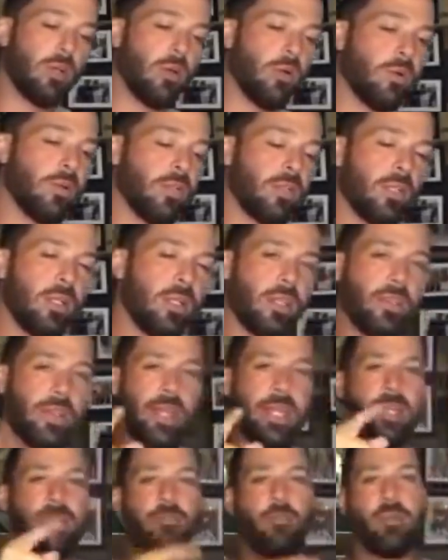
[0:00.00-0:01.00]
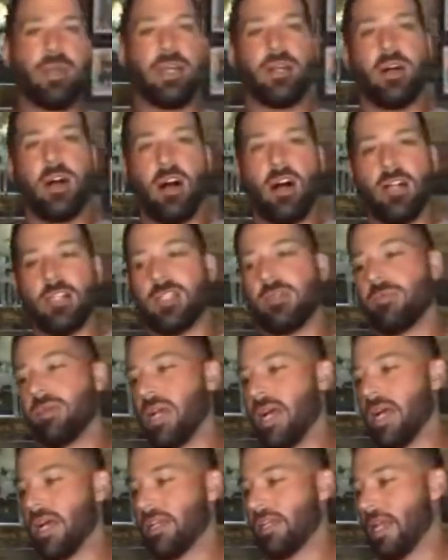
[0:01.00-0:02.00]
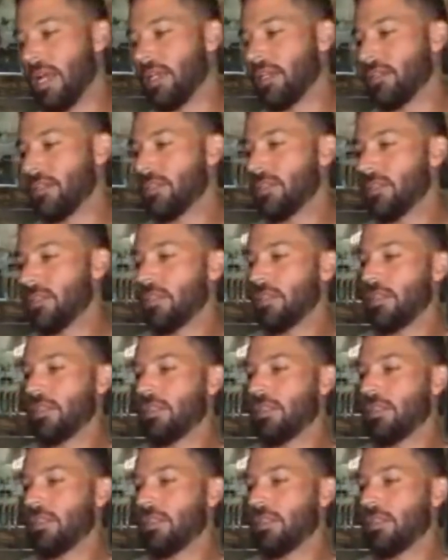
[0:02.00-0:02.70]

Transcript: So thank you for being an awesome guy, Daniel.